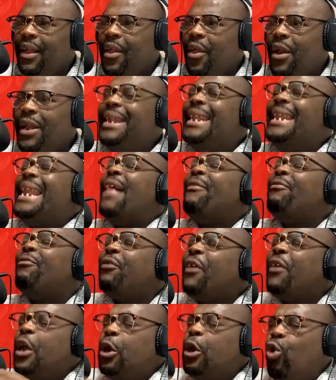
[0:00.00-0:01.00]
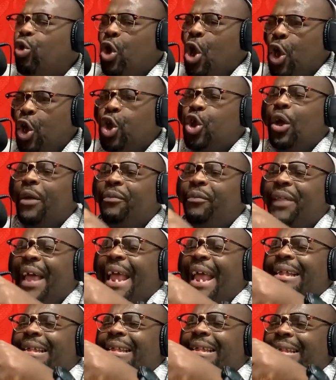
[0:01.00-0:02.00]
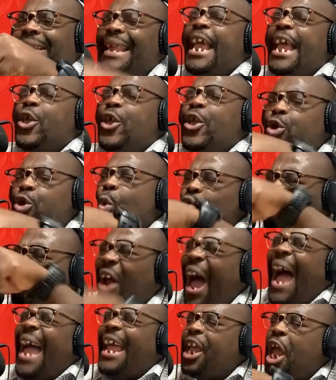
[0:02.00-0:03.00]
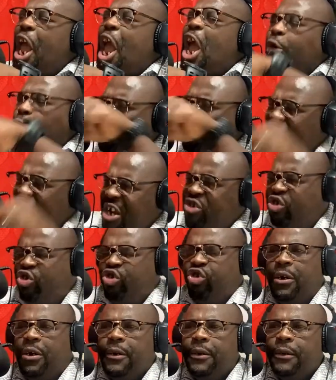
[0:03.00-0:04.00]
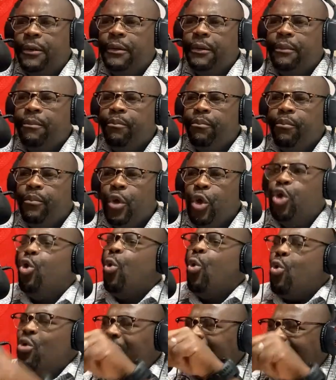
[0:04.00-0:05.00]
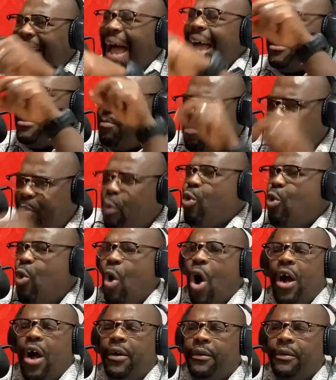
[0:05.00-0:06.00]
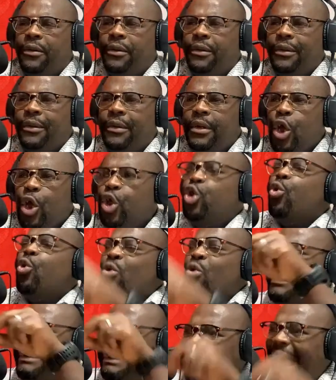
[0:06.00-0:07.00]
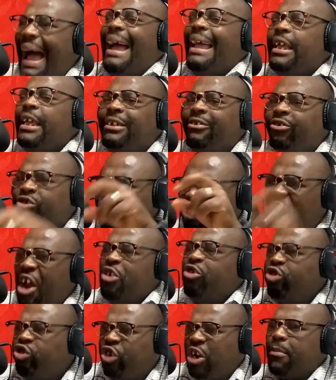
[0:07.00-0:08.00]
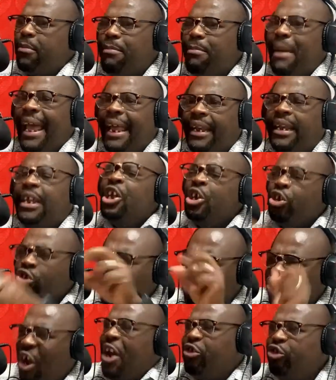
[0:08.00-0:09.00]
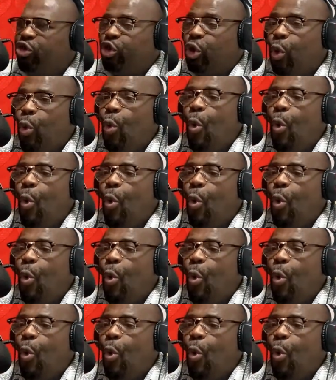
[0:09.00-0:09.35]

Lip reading: nothing good. They say you will die a rich, you will die poor, you die changing men, changing